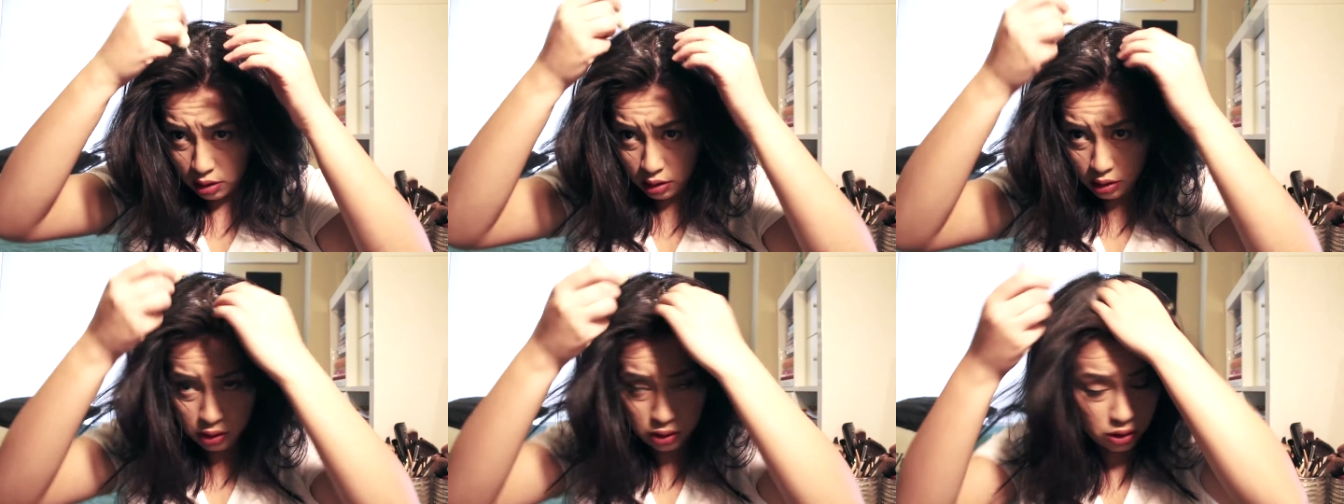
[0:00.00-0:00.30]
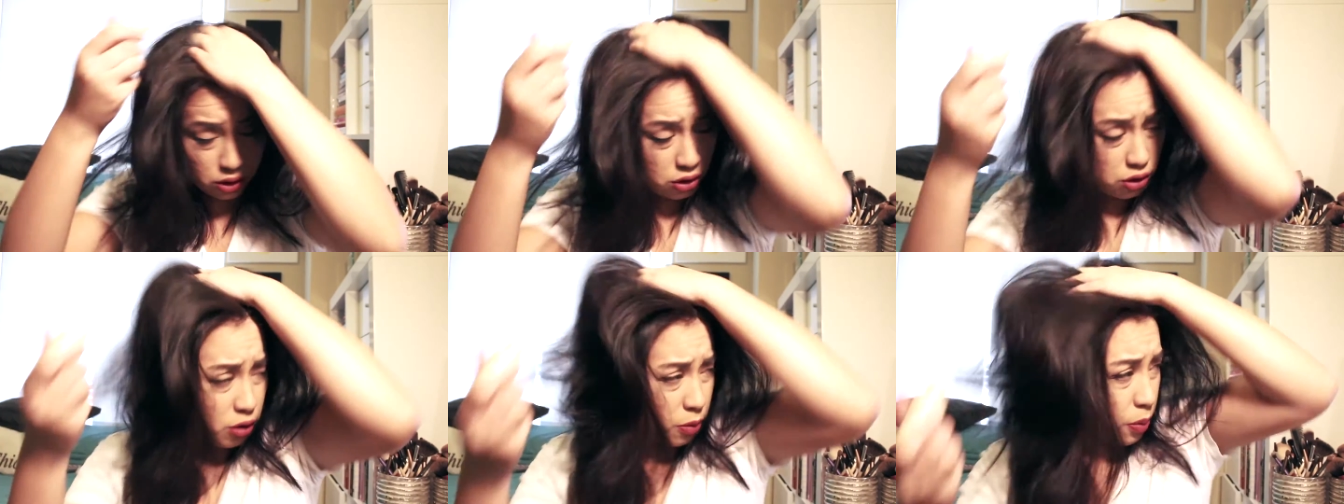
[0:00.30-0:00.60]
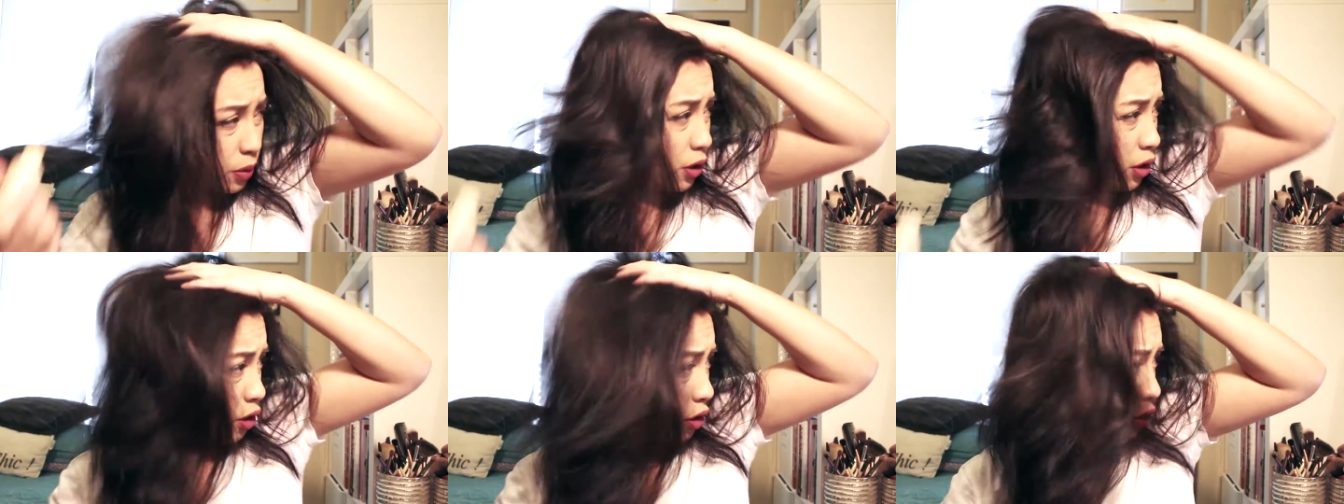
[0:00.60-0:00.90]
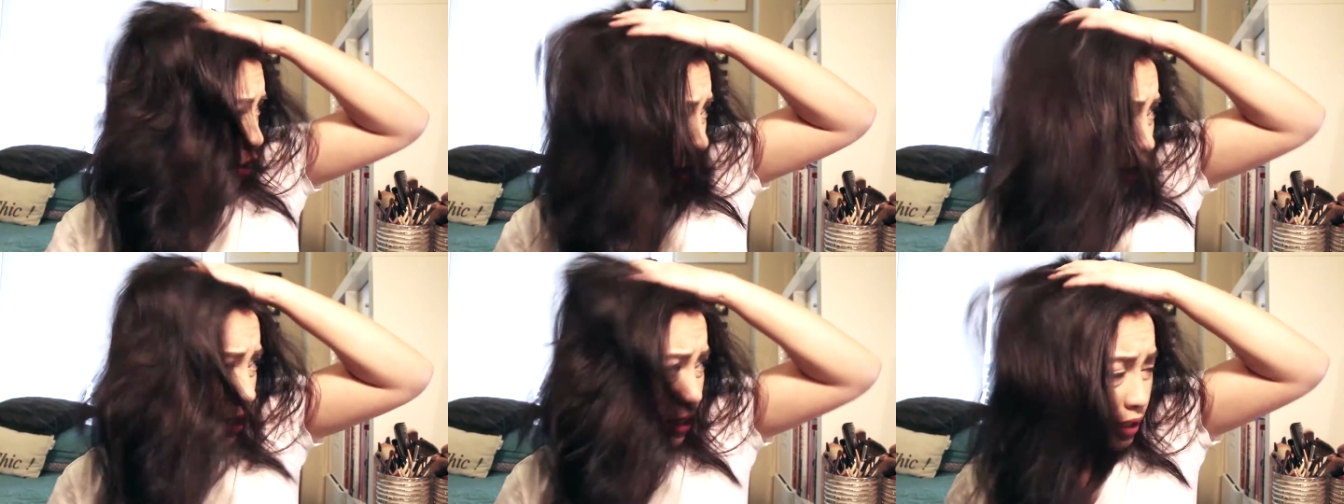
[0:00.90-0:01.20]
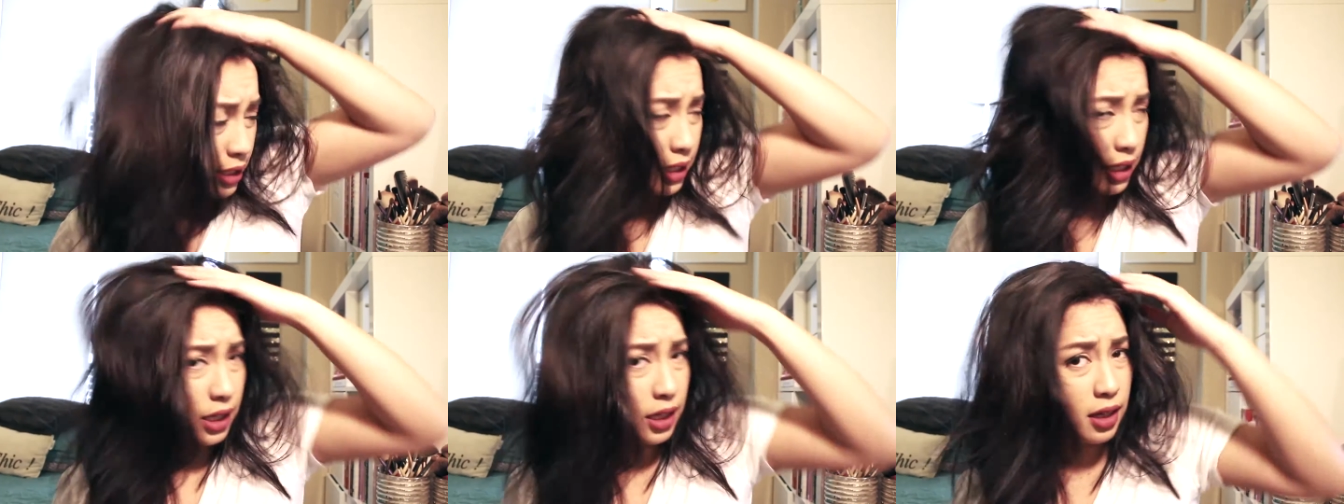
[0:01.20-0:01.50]
super
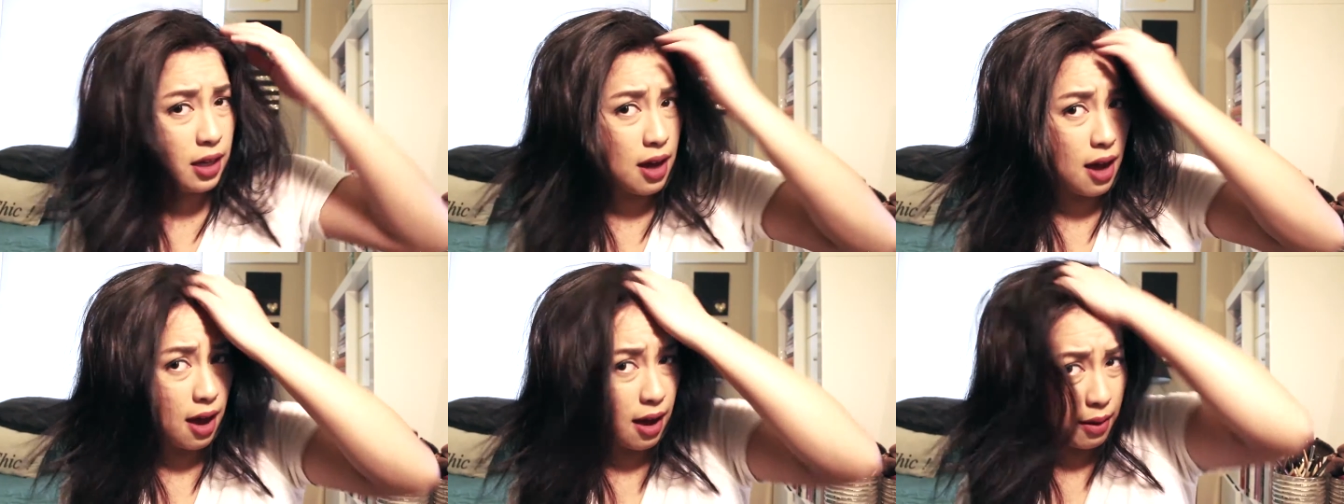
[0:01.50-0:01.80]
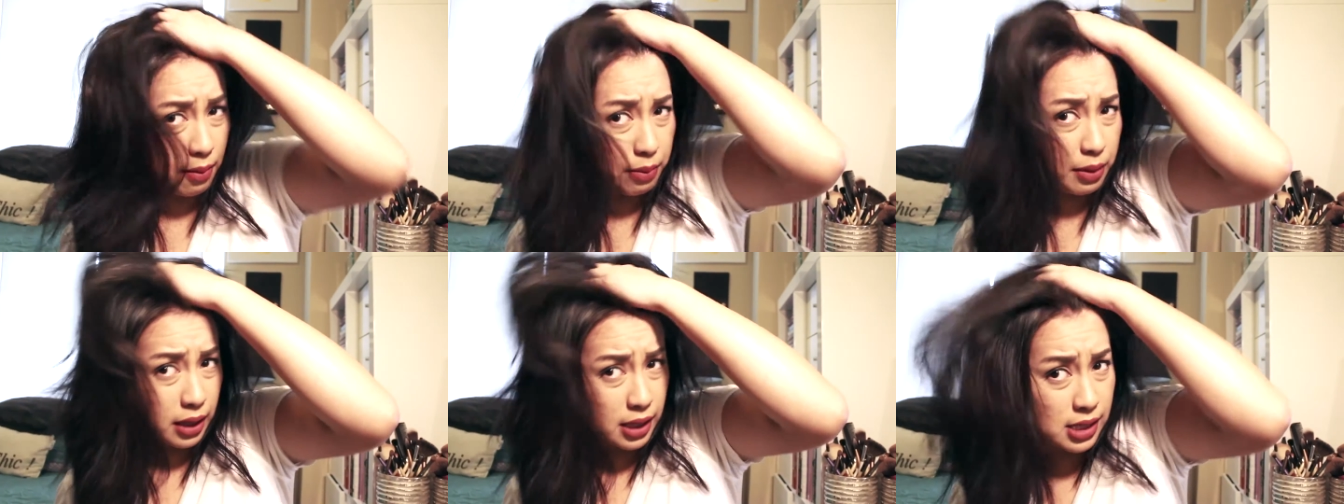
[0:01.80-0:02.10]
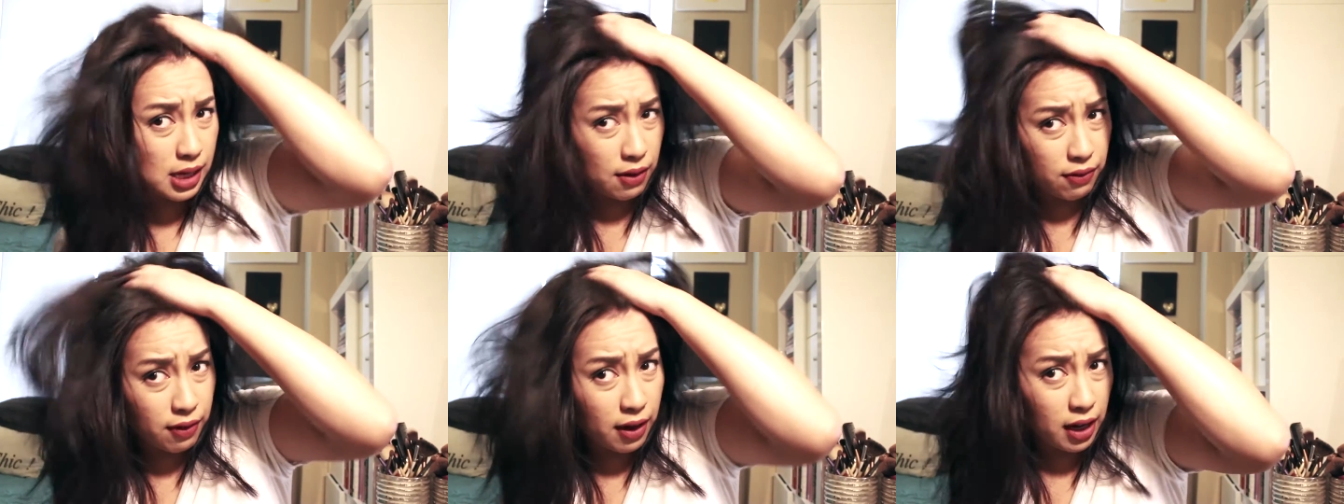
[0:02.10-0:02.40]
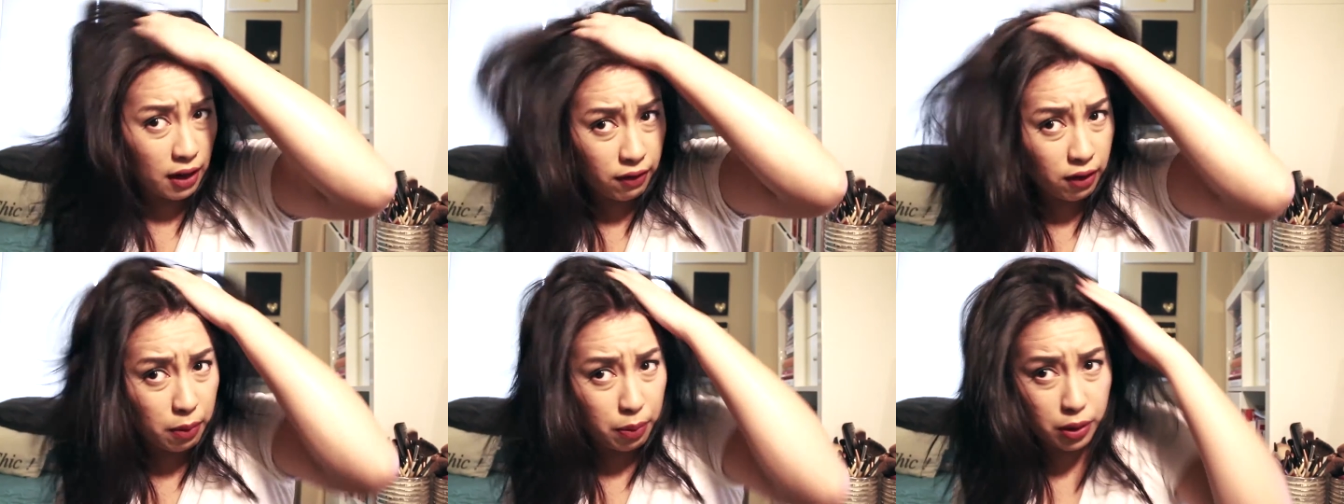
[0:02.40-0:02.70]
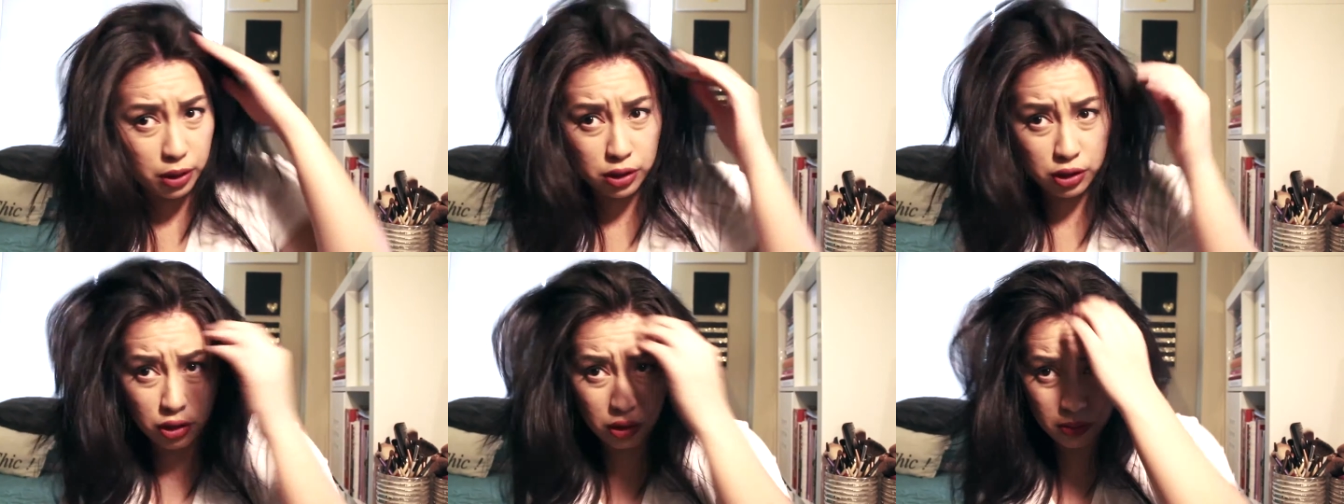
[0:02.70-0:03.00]
crazy because I find if you
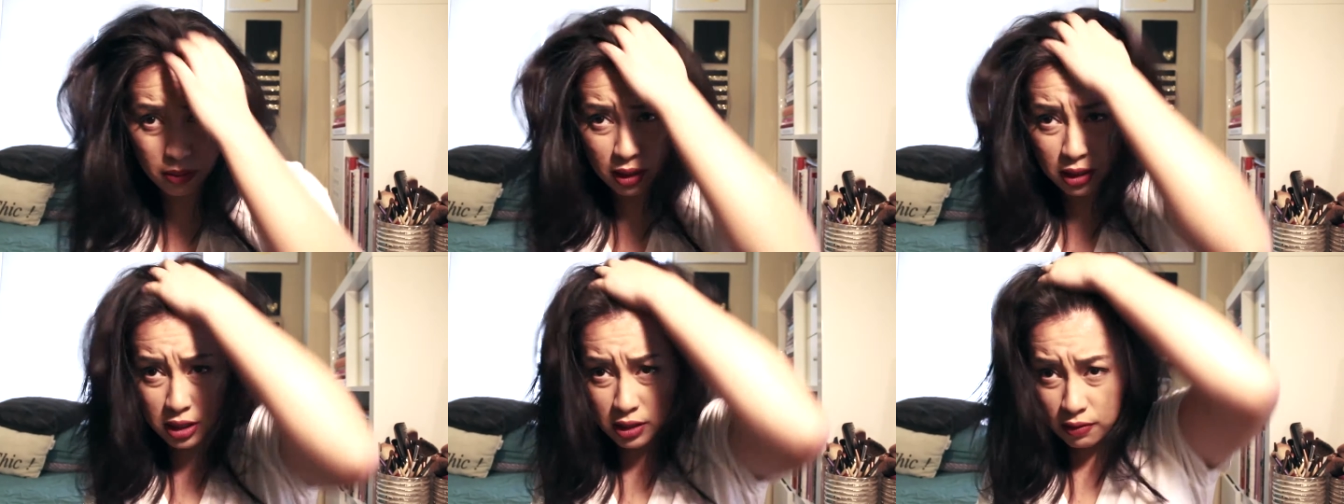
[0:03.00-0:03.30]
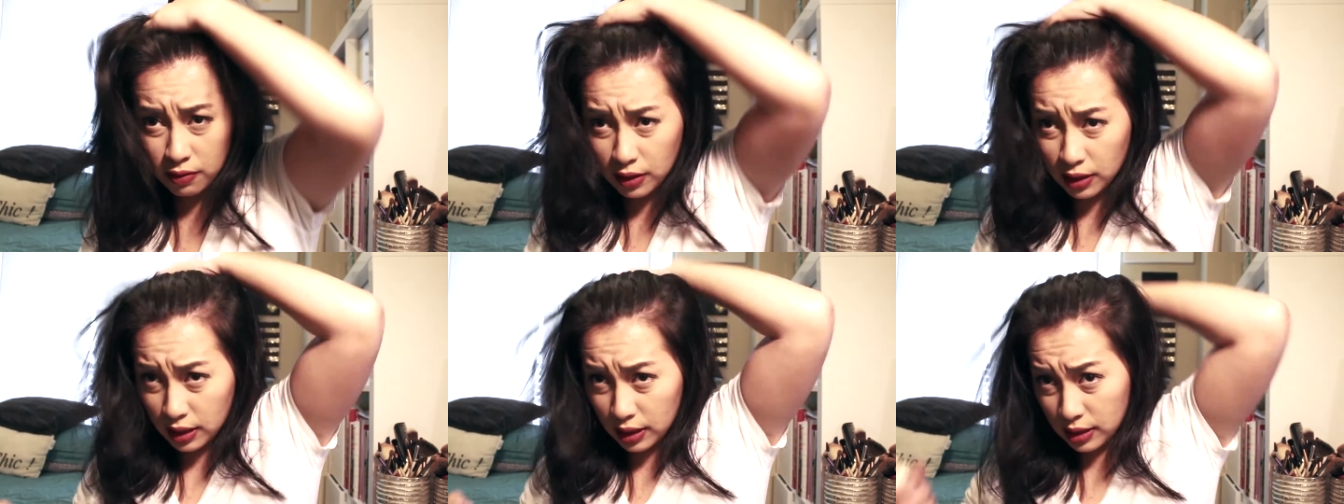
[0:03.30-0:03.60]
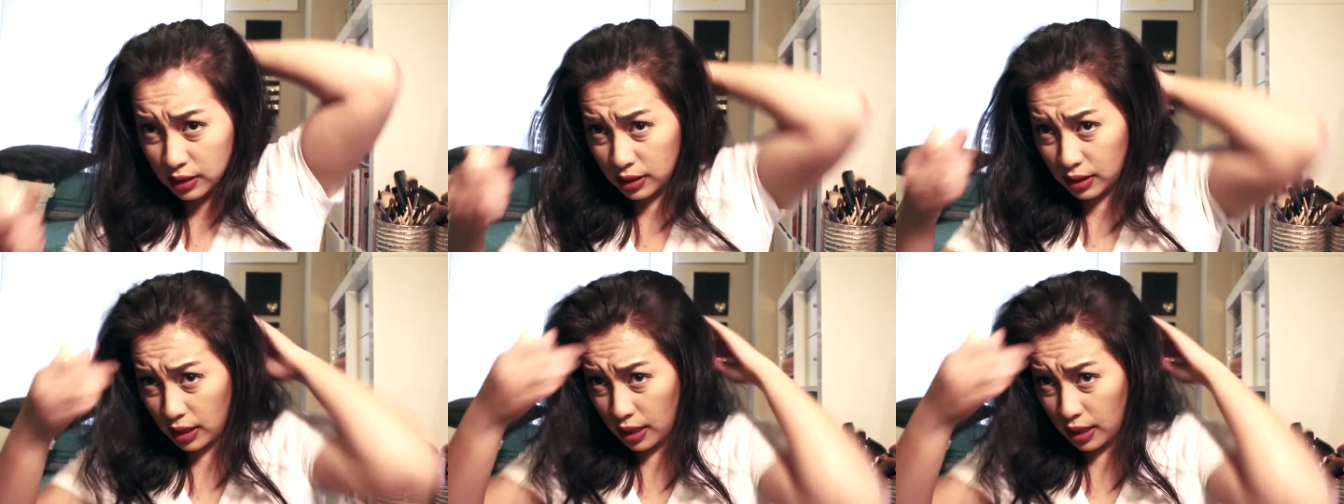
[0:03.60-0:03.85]
put too much of this,